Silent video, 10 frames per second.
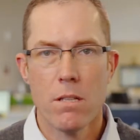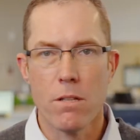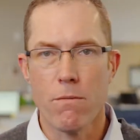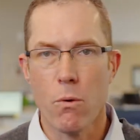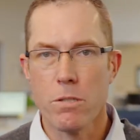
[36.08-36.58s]

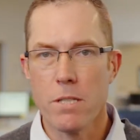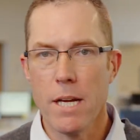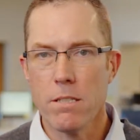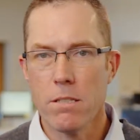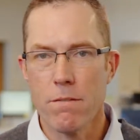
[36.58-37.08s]
The 4
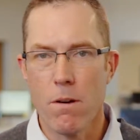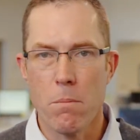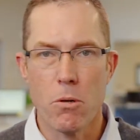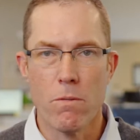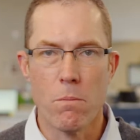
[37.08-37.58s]
stages of our
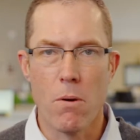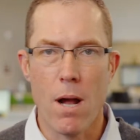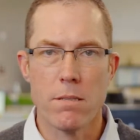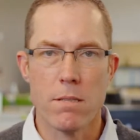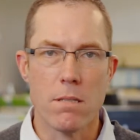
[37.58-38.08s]
proven
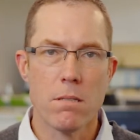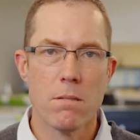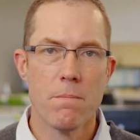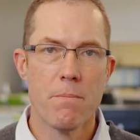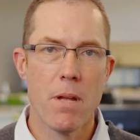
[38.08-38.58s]

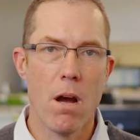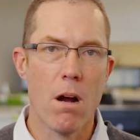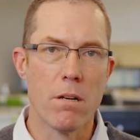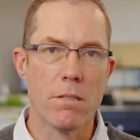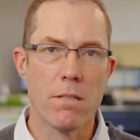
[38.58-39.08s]
process
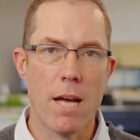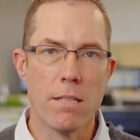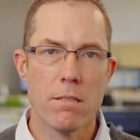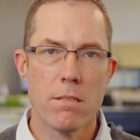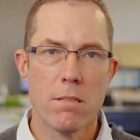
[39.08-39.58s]
are
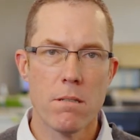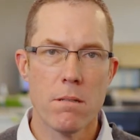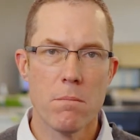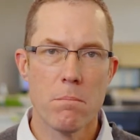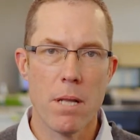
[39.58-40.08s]
assess,
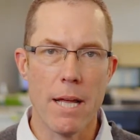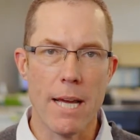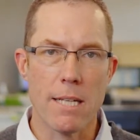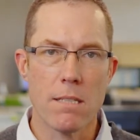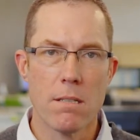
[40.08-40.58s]

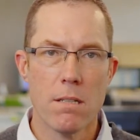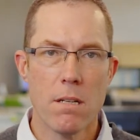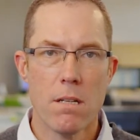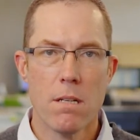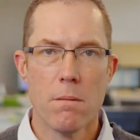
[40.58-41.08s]
plan,
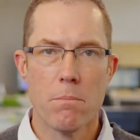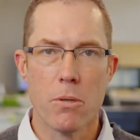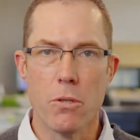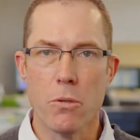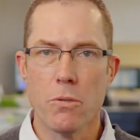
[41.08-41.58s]

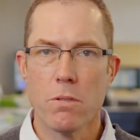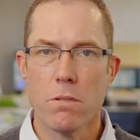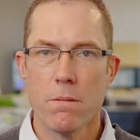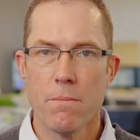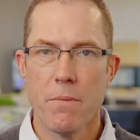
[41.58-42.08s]

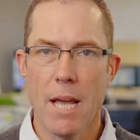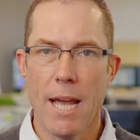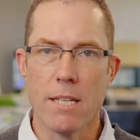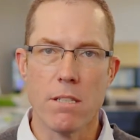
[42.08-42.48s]
produce, and